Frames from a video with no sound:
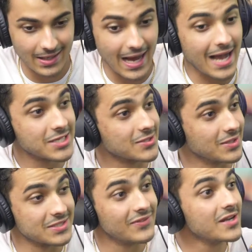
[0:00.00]
actually,
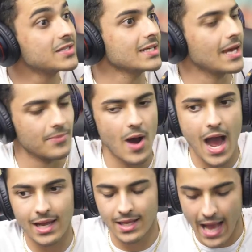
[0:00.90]
it's funny you say that, bro.
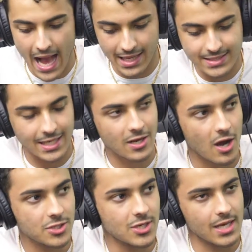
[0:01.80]
I signed
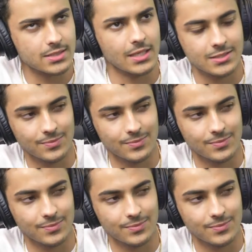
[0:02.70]
contracts not to